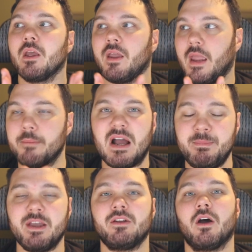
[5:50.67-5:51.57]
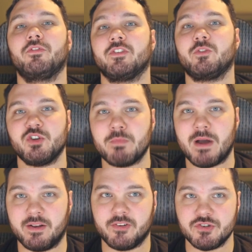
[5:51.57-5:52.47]
it might be enough to switch my
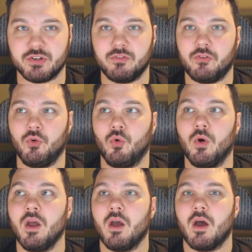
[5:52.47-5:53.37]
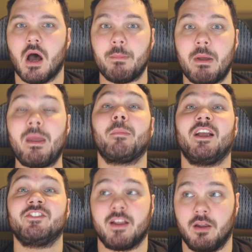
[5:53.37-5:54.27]
decision to make my
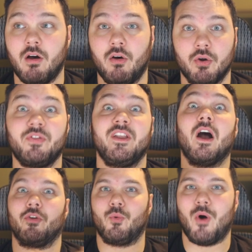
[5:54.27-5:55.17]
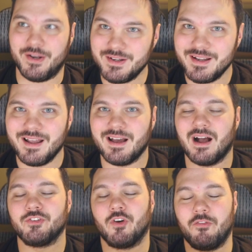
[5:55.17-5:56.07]
second color the other one.
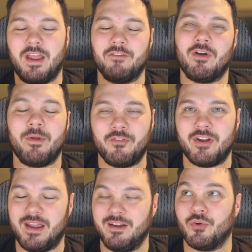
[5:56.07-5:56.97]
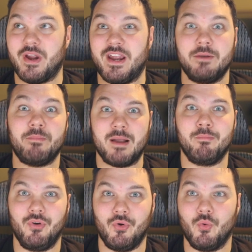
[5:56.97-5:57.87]
So if I'm in green, pick
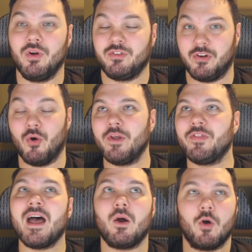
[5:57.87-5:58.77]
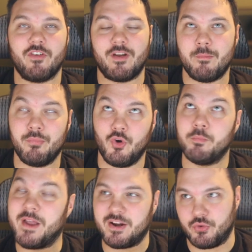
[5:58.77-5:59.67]
blue to go with that, or if I'm in blue,
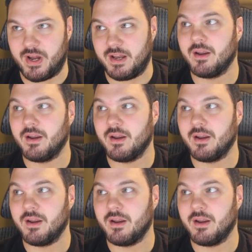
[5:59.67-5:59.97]
pick green.